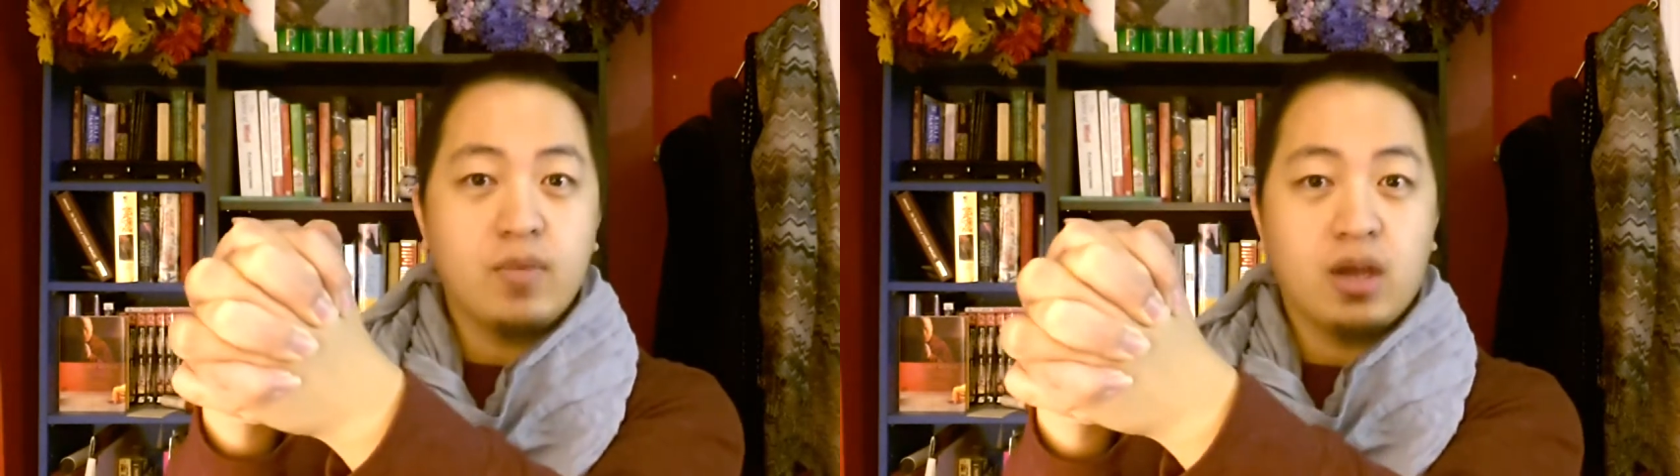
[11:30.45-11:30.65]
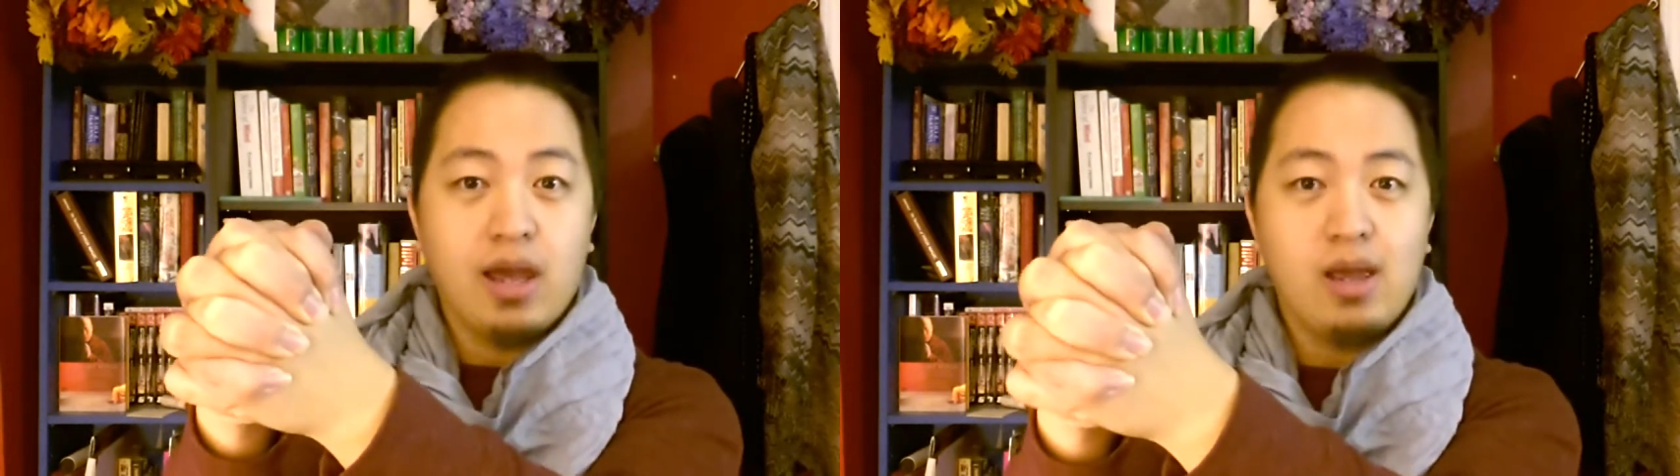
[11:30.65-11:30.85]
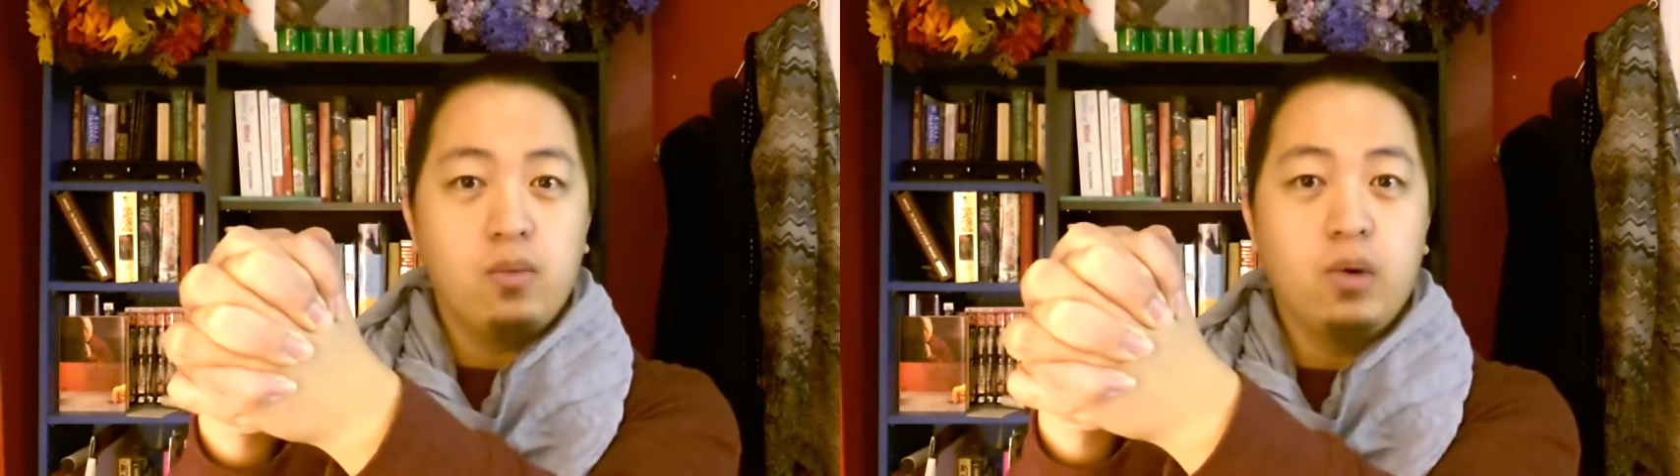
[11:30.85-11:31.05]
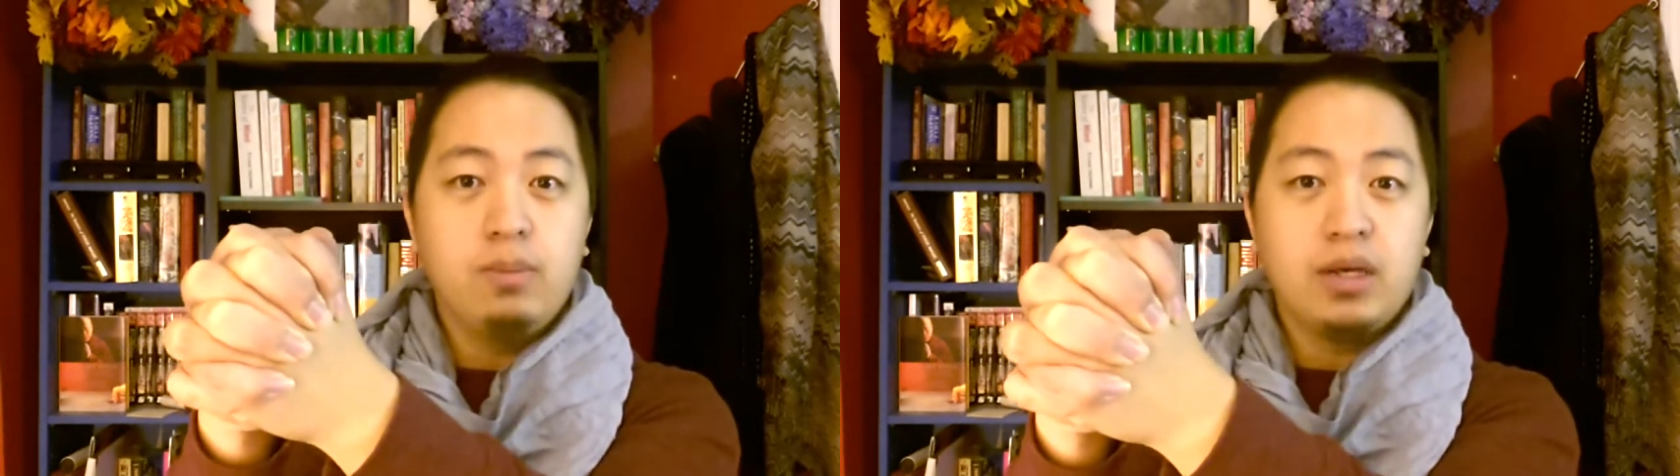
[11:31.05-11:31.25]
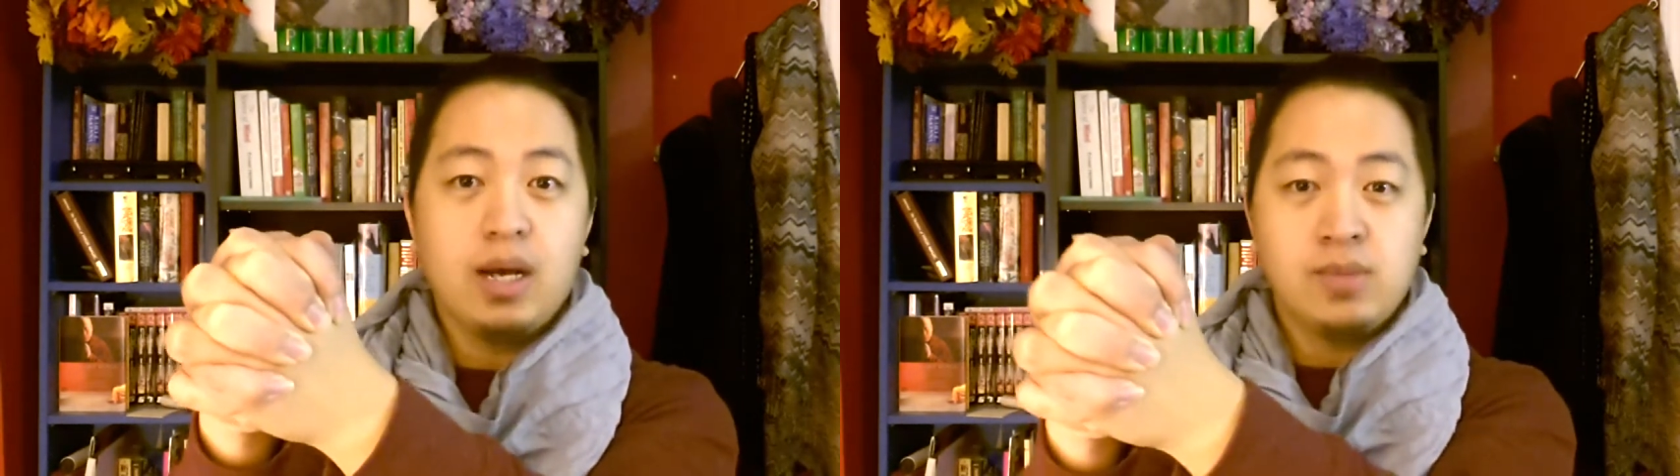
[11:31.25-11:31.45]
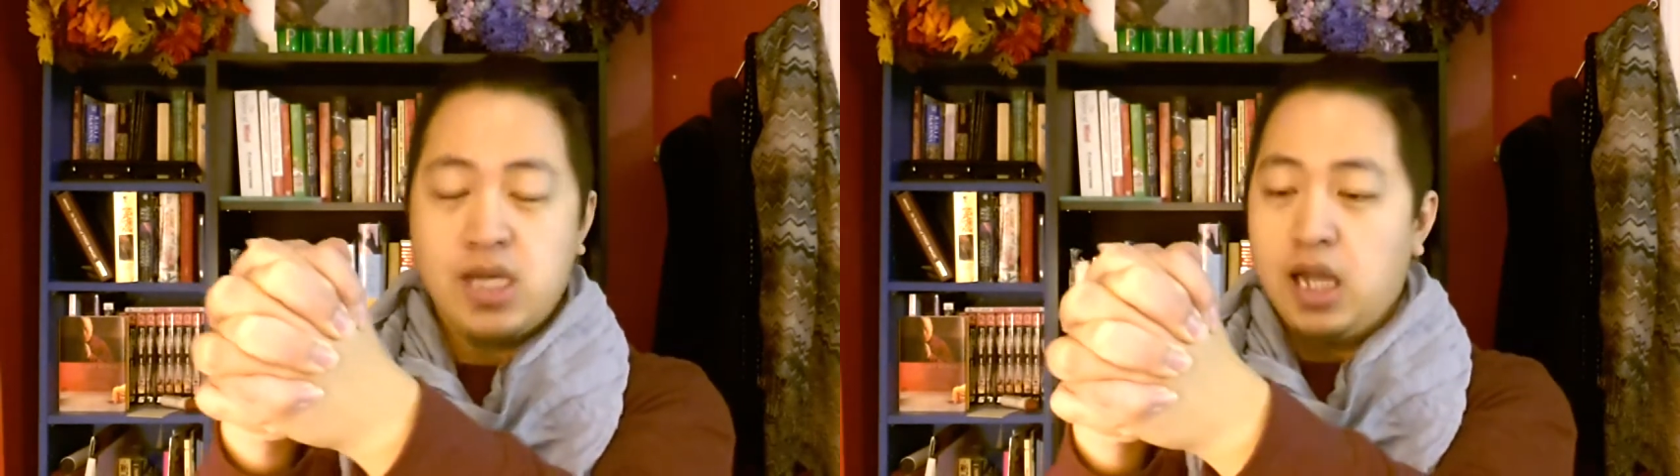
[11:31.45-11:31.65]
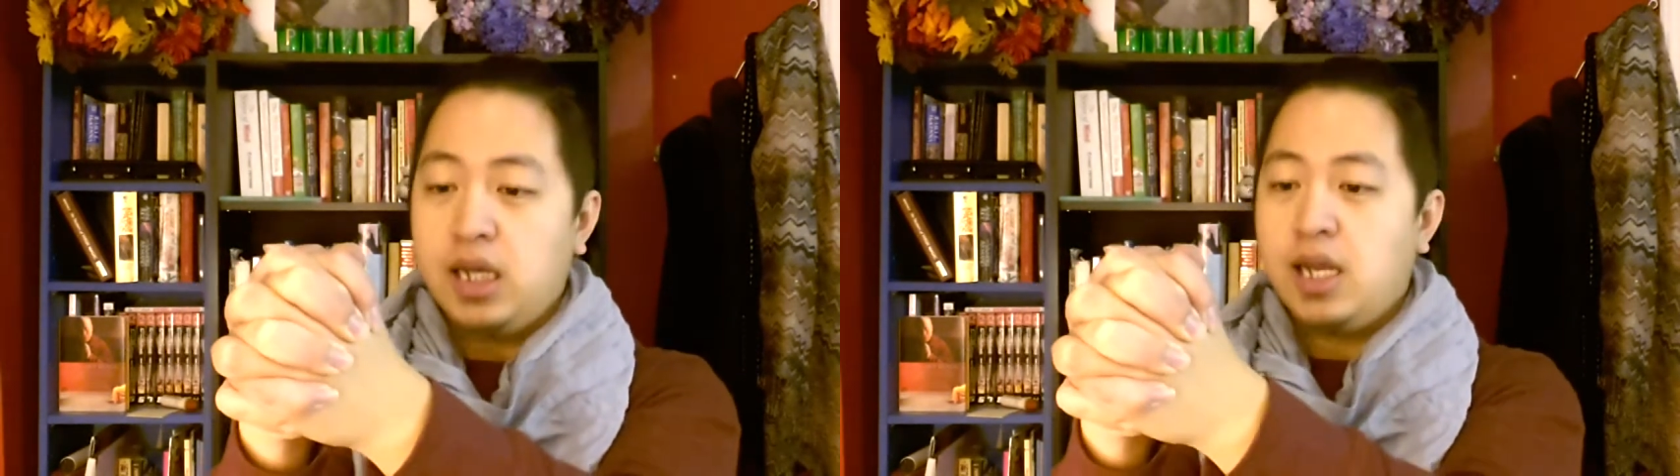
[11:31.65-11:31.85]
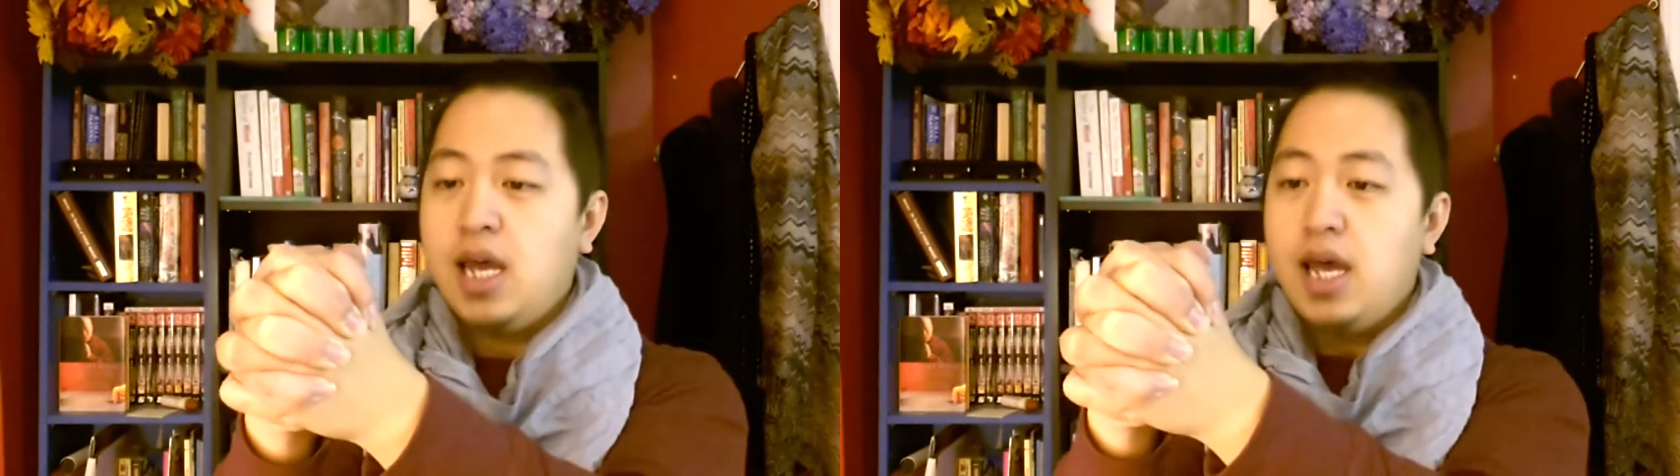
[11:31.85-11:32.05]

Okay, it will become solid,